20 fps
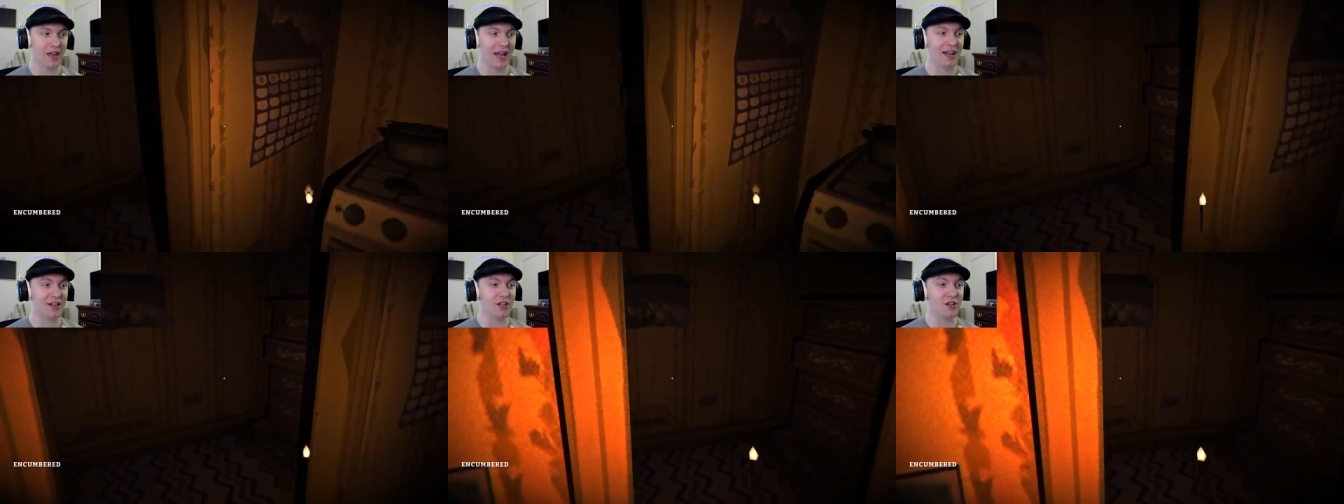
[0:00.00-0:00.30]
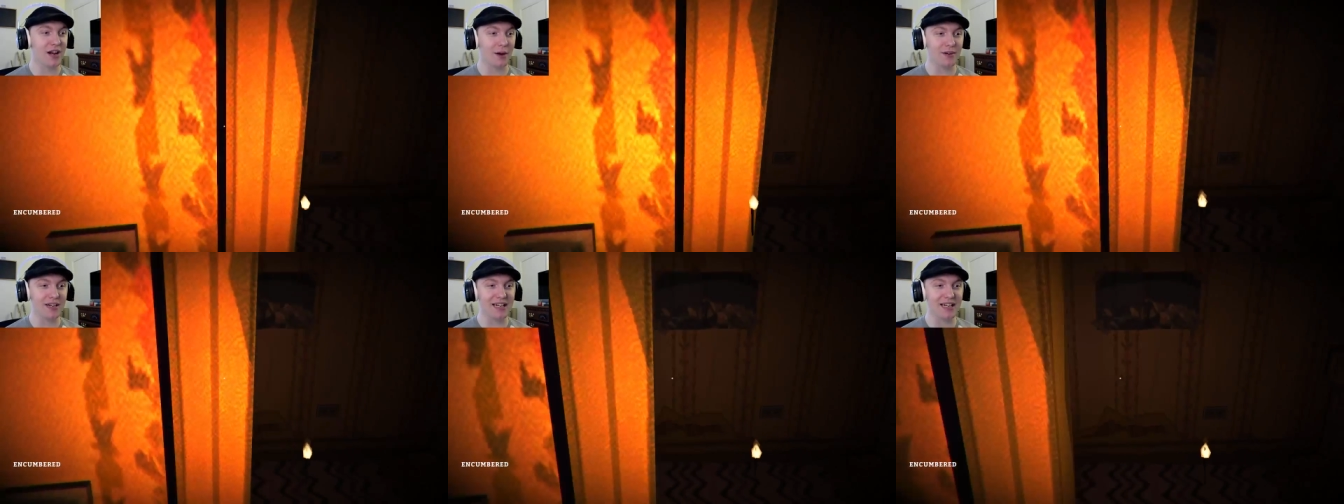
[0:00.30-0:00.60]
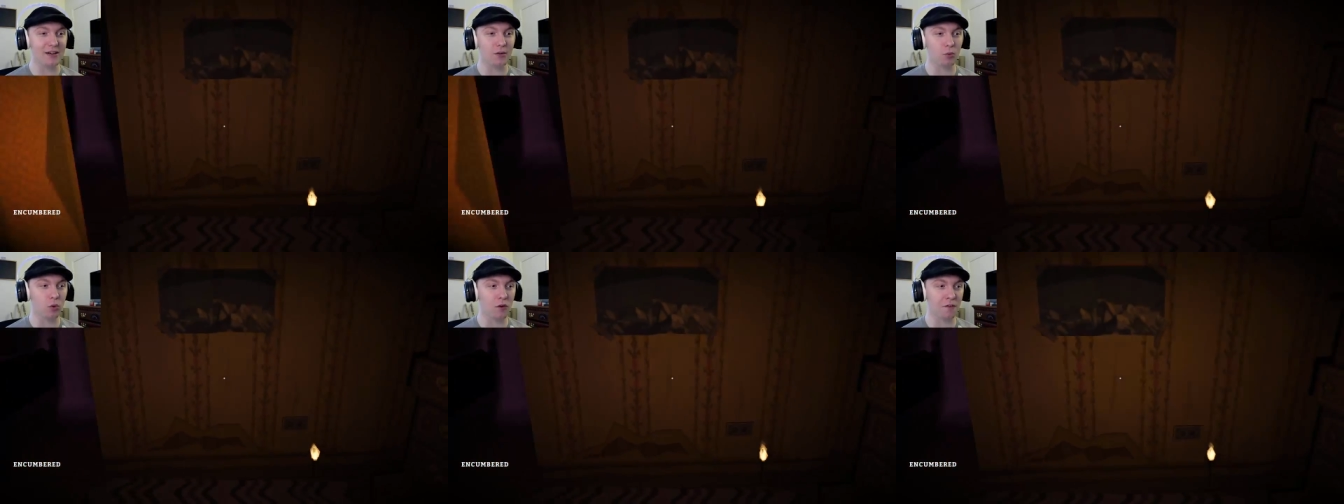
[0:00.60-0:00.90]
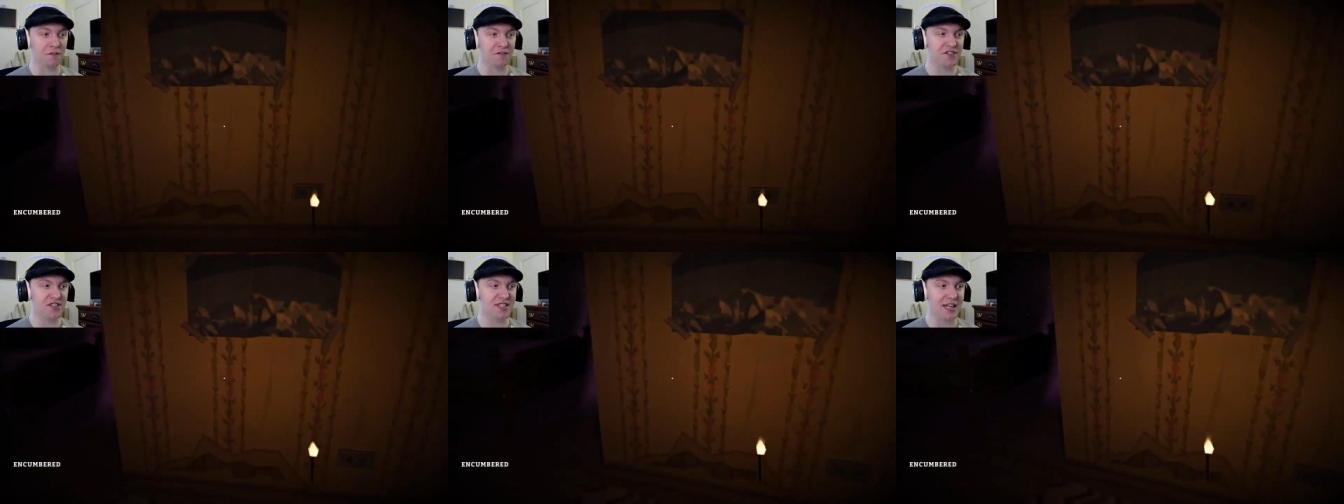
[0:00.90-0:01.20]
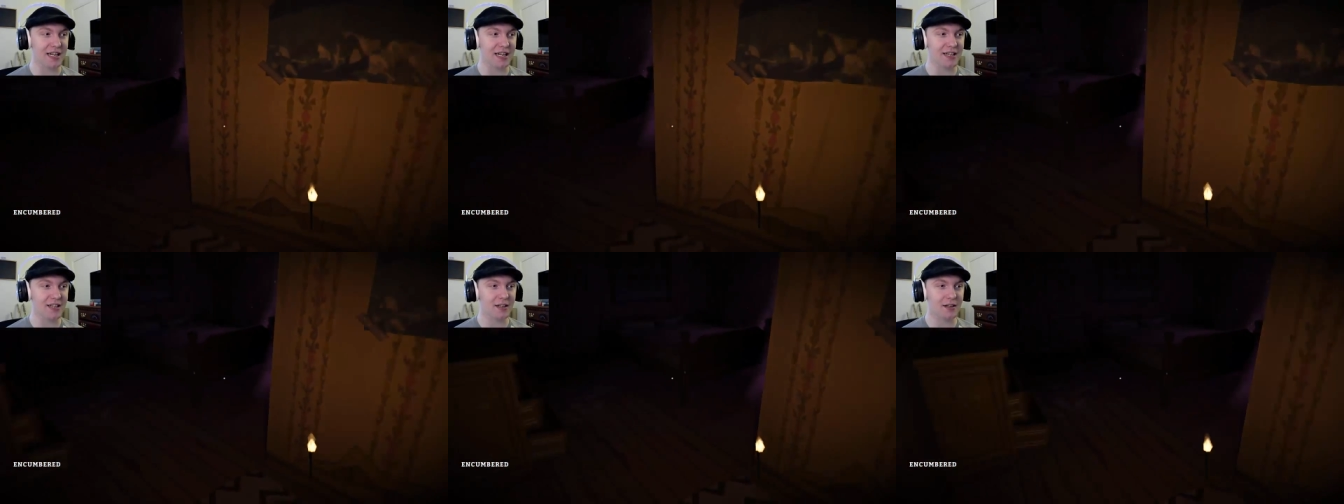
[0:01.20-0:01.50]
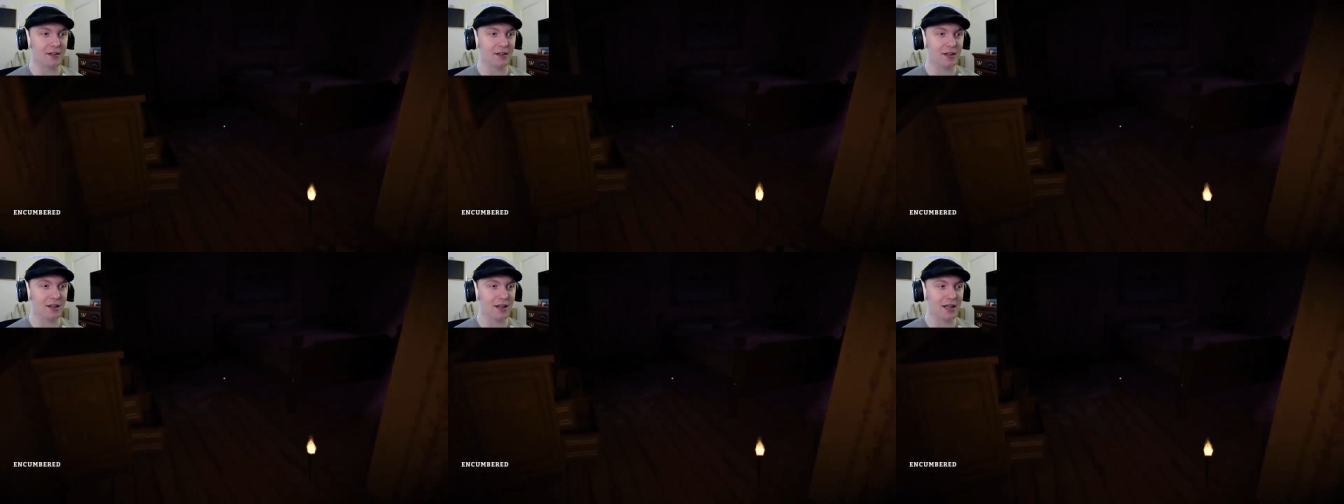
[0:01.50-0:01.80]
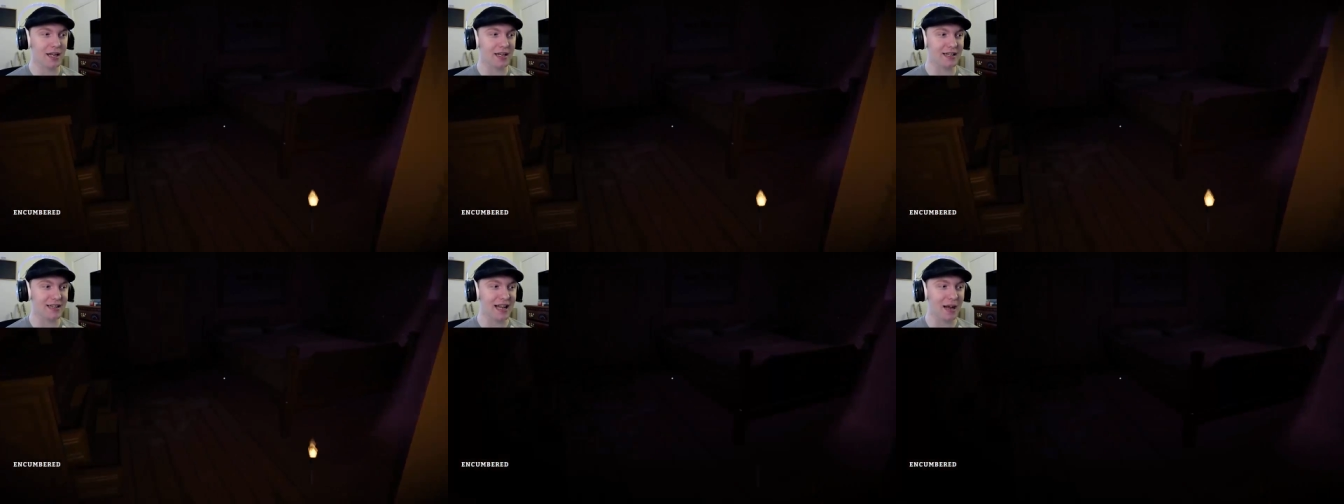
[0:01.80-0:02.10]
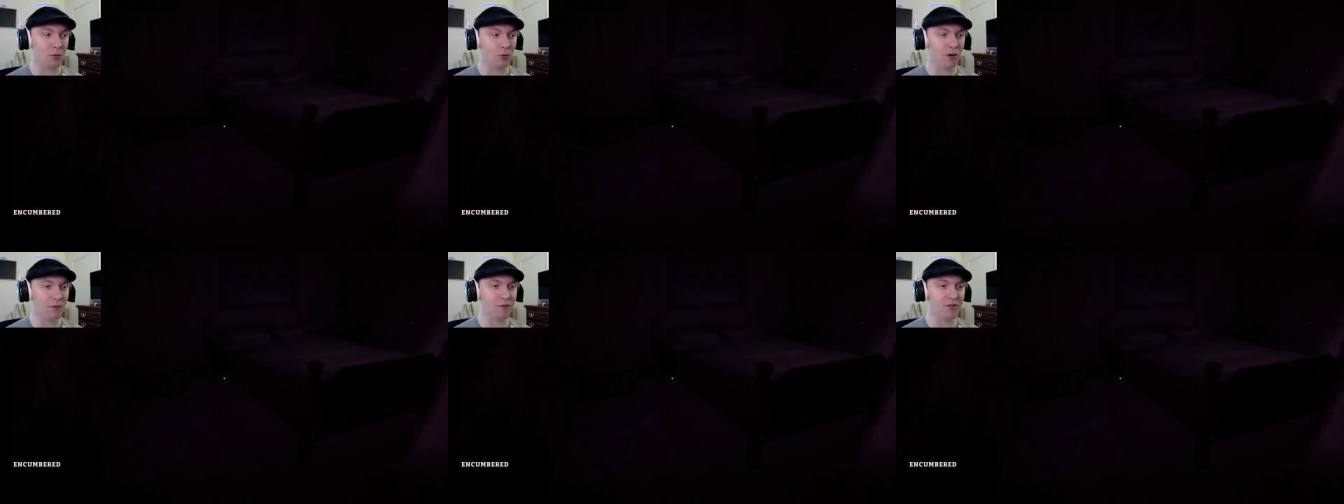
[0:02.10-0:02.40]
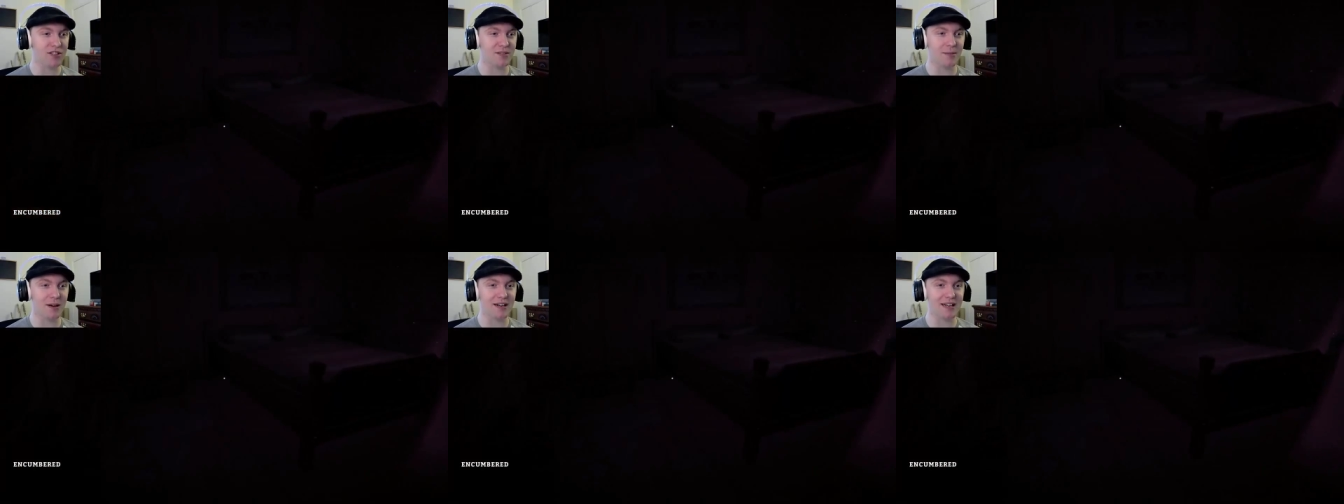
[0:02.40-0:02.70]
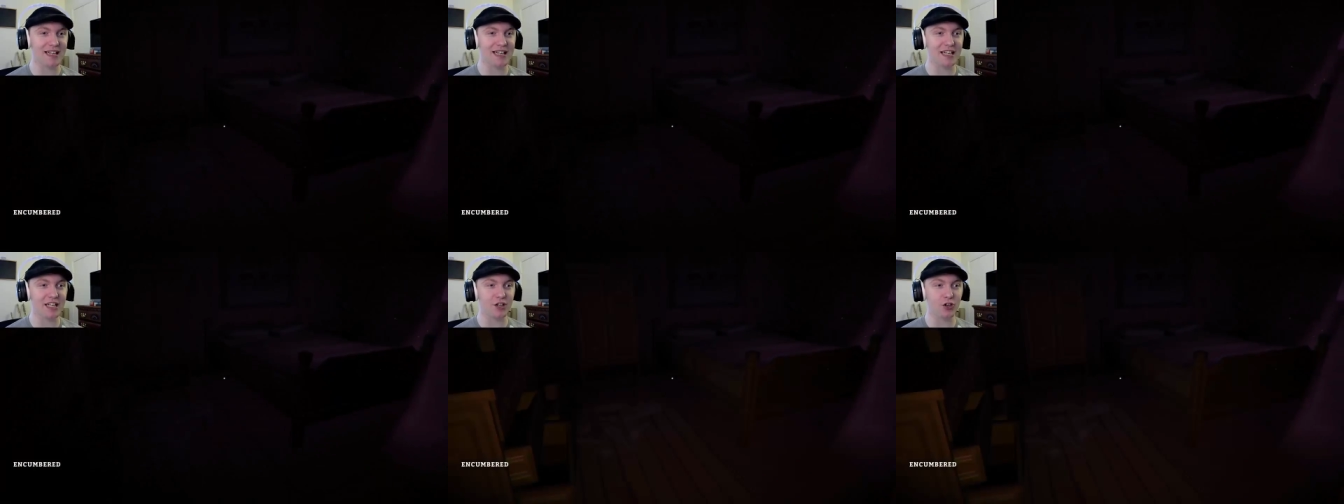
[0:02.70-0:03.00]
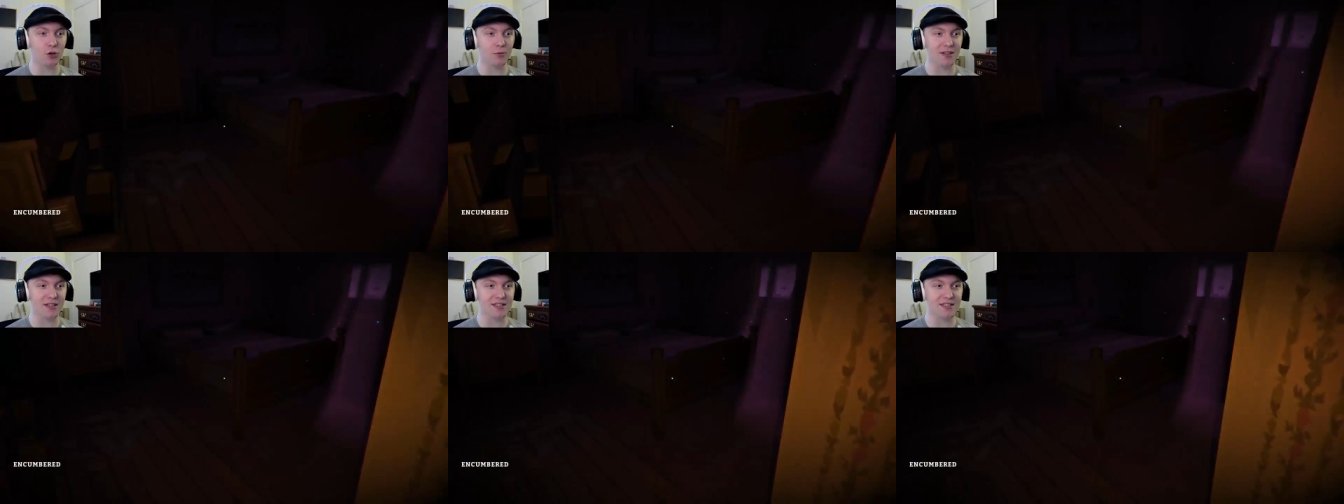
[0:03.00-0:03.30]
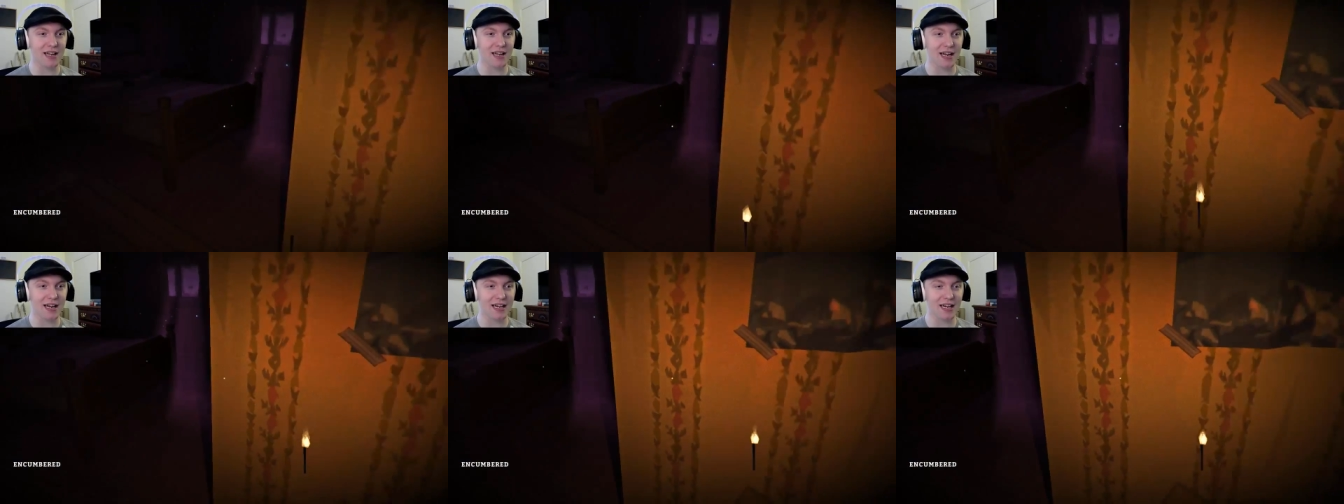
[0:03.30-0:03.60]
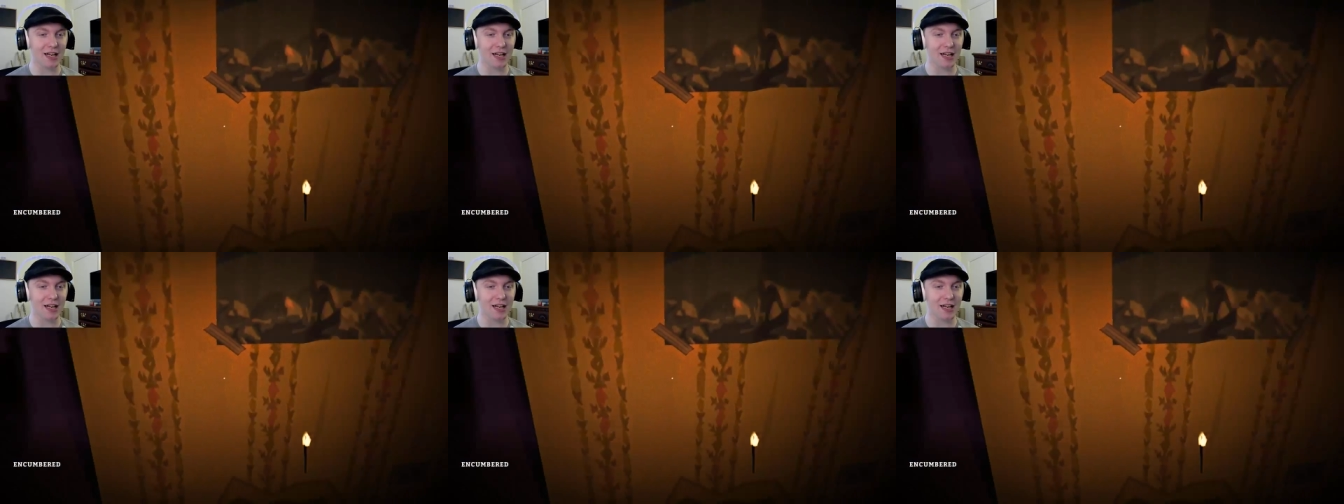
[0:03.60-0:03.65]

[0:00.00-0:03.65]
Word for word: Dude, I would eat a wolf steak. Like, that wolf was about to eat a human steak,